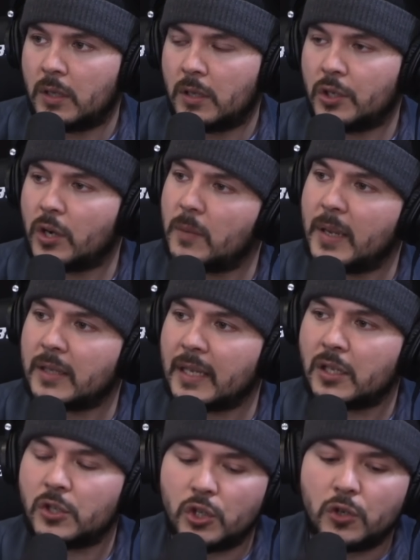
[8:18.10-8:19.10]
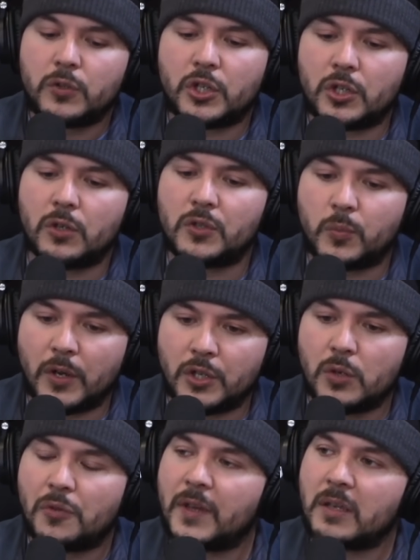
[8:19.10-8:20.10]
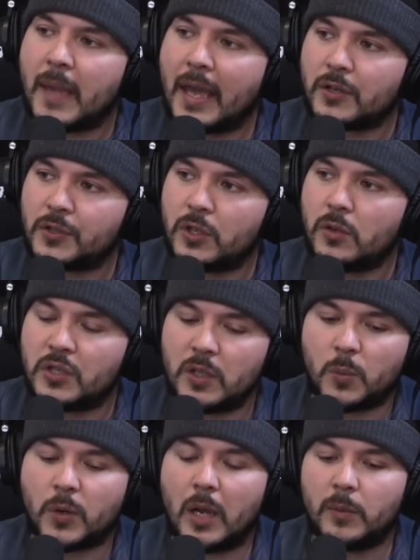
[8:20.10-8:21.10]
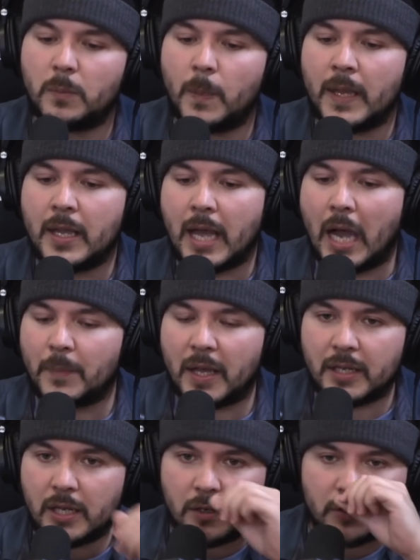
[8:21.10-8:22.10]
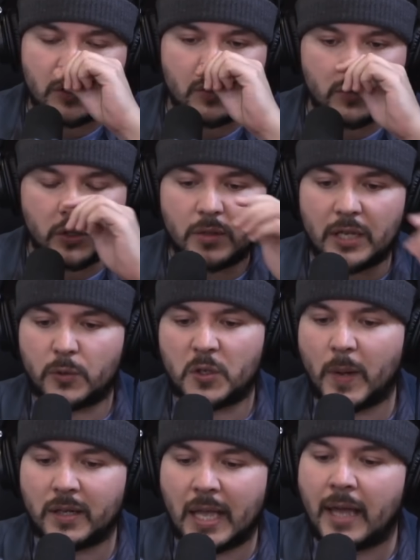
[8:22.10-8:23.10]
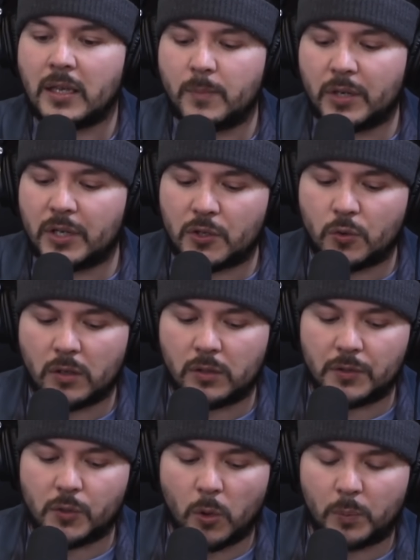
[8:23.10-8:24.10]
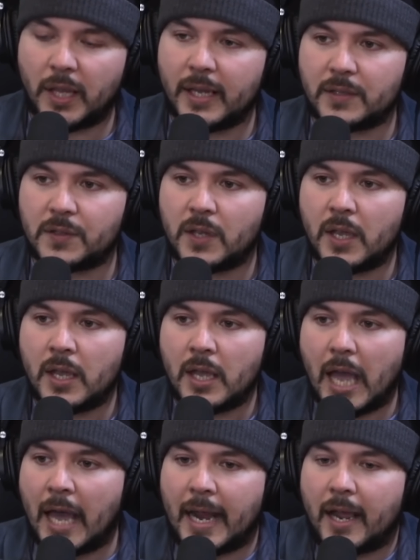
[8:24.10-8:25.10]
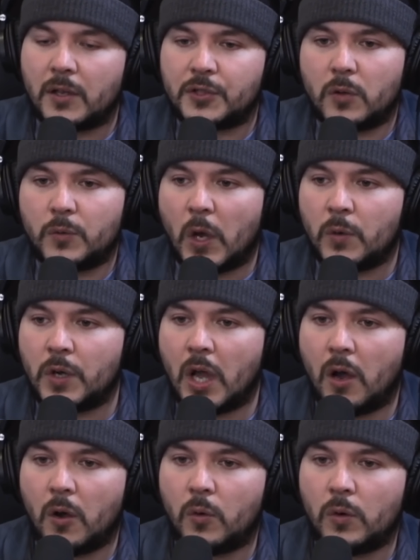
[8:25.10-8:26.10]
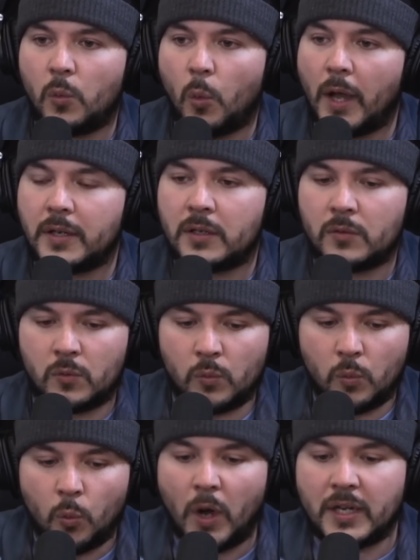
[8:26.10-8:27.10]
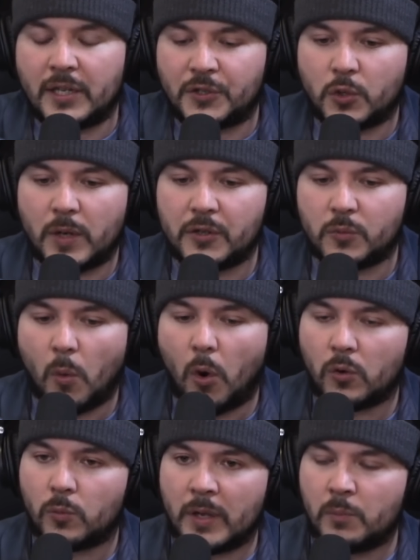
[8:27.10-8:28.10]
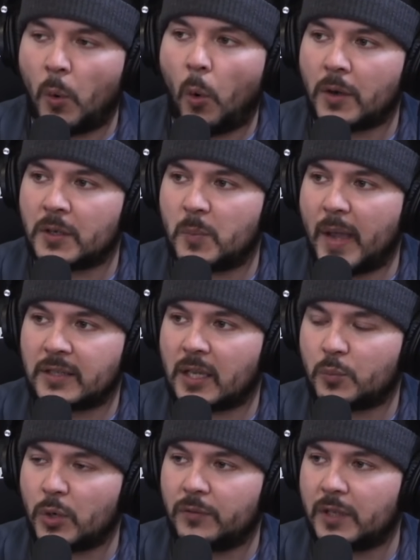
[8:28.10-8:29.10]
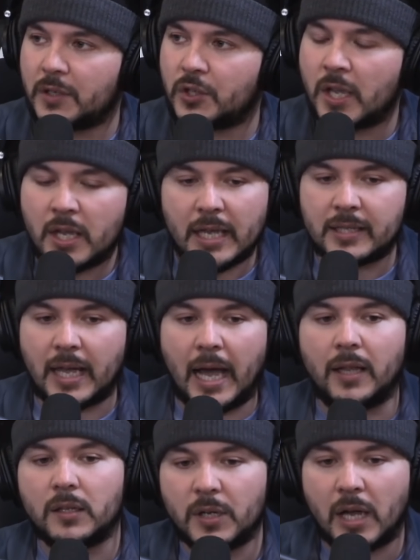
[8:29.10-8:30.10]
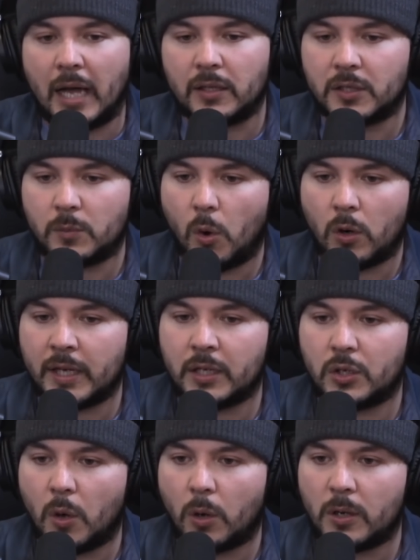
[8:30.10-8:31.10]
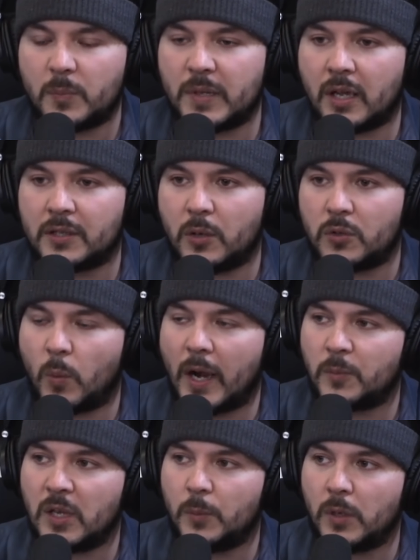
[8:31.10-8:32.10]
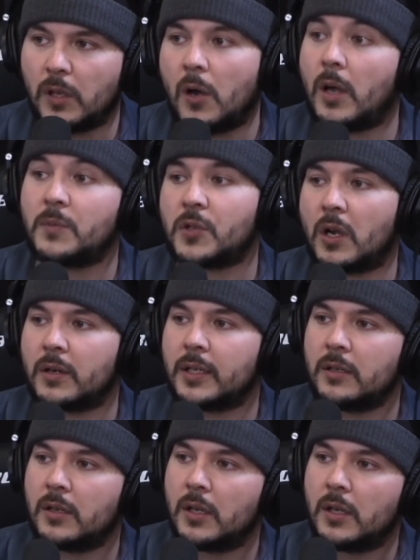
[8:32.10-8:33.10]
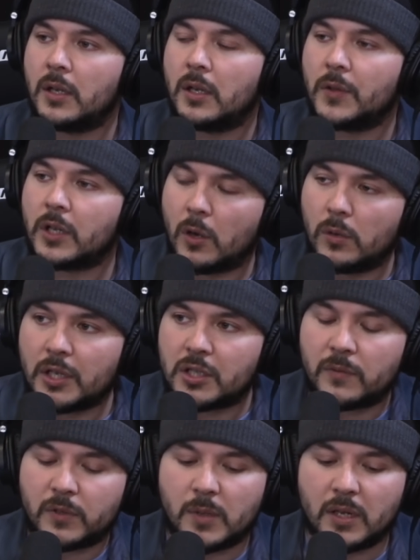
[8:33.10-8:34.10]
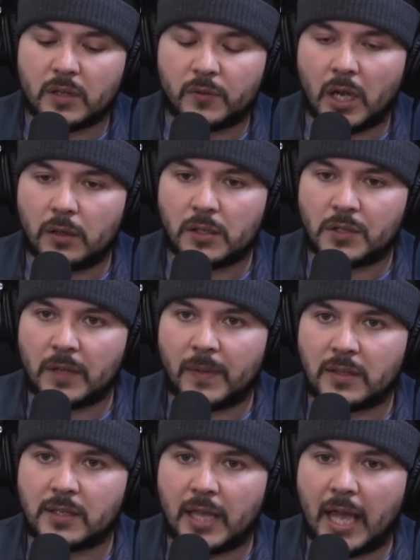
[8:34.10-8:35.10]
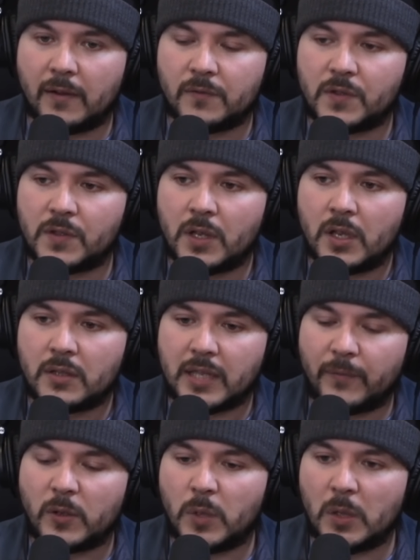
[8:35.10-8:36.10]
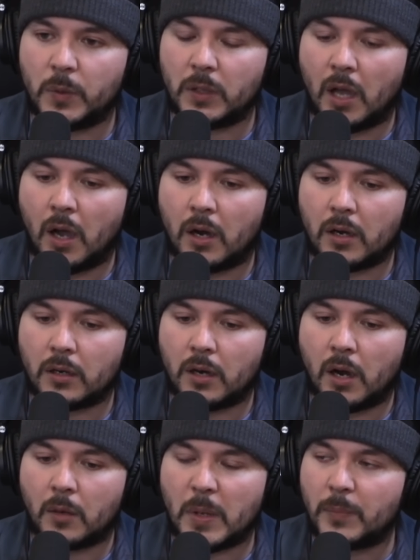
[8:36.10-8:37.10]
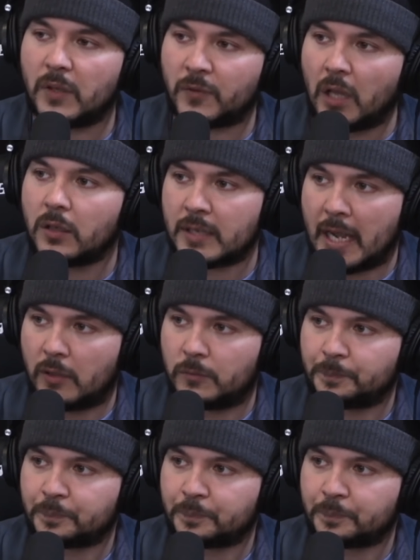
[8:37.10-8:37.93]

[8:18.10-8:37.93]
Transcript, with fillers: You know what I mean? Like, you choose what you think matters to you. See the problem? I'm not here to disrespect anybody's struggles or plights. And I also don't know what history is more important based on privilege. Is the Holodomor ignored because it was white people? Oh, I'm sorry. Yeah. The Coalition of Communities of Color said that Slavic people are people of color now.